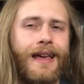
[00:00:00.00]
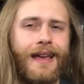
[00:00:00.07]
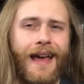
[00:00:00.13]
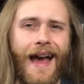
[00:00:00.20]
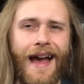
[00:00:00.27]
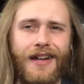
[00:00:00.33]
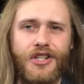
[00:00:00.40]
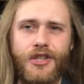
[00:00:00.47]

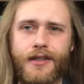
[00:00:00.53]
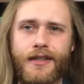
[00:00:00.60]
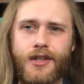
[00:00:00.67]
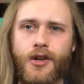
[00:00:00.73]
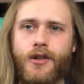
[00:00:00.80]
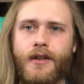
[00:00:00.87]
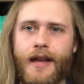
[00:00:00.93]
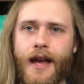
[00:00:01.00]
actually
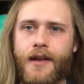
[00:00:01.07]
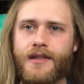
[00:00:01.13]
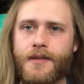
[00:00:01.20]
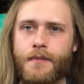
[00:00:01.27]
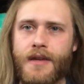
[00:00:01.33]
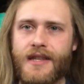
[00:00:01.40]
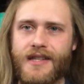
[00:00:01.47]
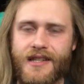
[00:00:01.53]
turned out to
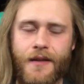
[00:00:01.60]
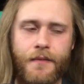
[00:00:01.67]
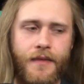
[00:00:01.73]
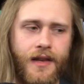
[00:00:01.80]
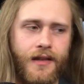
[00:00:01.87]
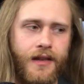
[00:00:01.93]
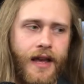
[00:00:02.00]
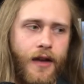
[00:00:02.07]
be
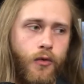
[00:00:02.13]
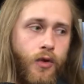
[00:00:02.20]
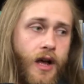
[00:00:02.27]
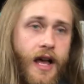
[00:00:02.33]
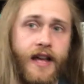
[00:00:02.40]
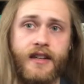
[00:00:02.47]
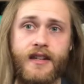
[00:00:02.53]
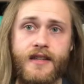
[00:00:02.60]
something like, well,
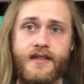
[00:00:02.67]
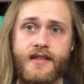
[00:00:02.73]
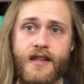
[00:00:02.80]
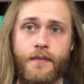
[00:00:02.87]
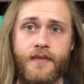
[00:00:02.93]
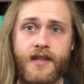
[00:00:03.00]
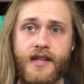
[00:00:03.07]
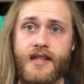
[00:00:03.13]
I need
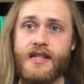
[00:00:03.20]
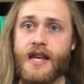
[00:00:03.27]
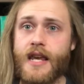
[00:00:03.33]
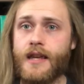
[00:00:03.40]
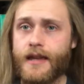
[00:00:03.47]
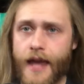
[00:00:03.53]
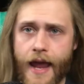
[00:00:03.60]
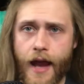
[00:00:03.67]
something to
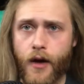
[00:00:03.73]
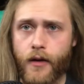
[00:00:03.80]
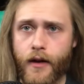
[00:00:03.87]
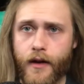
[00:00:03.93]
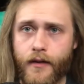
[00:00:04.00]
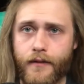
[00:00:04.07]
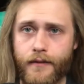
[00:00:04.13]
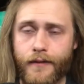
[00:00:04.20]
take care
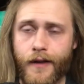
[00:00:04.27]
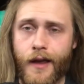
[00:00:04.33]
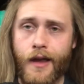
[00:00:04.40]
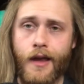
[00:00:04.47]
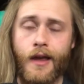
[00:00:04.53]
of,